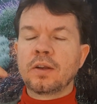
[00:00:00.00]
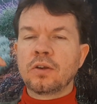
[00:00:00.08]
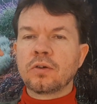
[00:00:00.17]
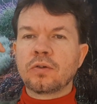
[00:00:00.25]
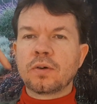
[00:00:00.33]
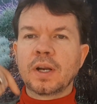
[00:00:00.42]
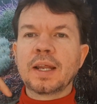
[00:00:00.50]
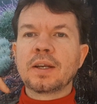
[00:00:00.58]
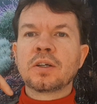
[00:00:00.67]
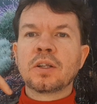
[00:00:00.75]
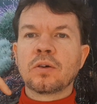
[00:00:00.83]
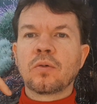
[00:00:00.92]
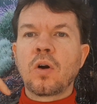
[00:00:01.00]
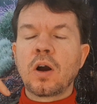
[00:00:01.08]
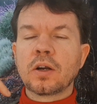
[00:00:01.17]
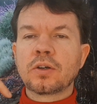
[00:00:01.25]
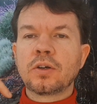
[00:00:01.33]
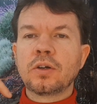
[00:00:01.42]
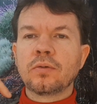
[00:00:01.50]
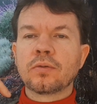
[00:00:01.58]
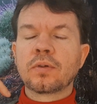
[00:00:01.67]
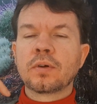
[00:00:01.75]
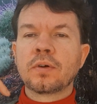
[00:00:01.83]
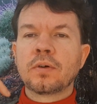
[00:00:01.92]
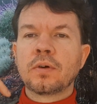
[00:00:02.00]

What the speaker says: and you drill into the wrong tooth.